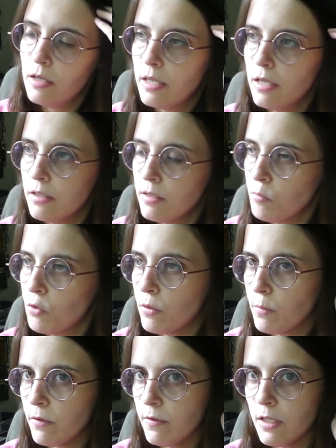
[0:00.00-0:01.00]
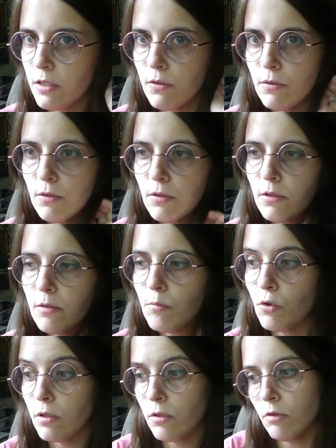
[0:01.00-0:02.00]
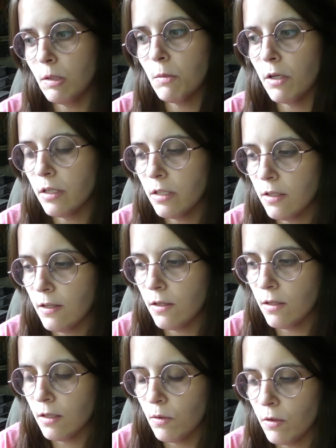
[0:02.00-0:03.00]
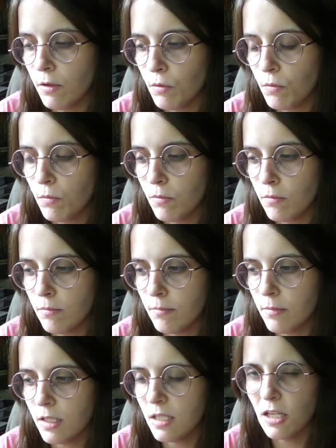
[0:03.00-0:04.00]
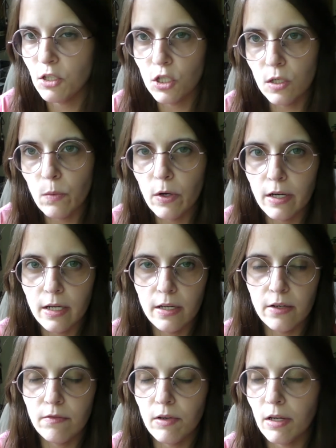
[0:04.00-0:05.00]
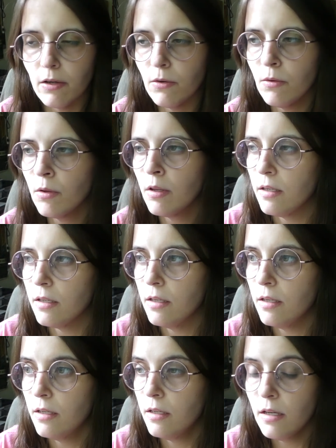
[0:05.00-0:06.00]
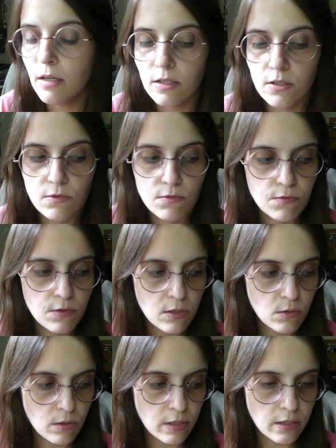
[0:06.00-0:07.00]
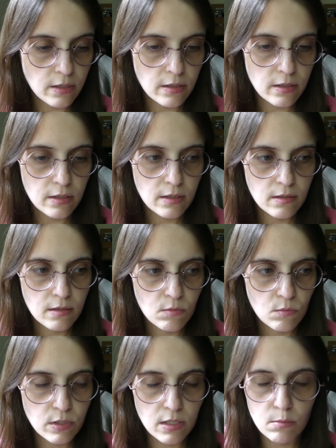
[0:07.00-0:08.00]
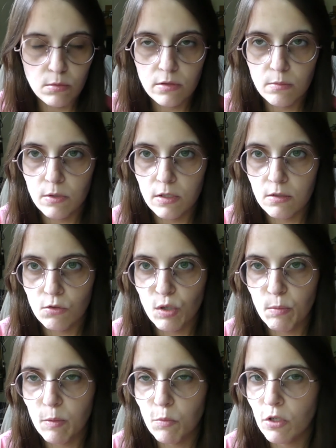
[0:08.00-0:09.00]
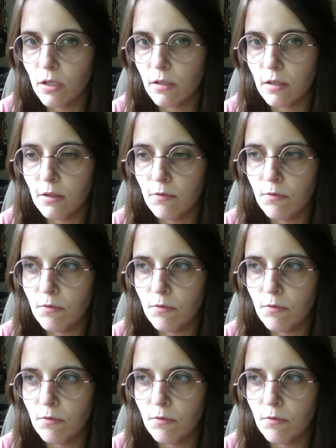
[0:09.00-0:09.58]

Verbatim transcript: guess, more professional or more streamlined than the sketchy one I have now. And yeah, I just feel like I was able to be extremely productive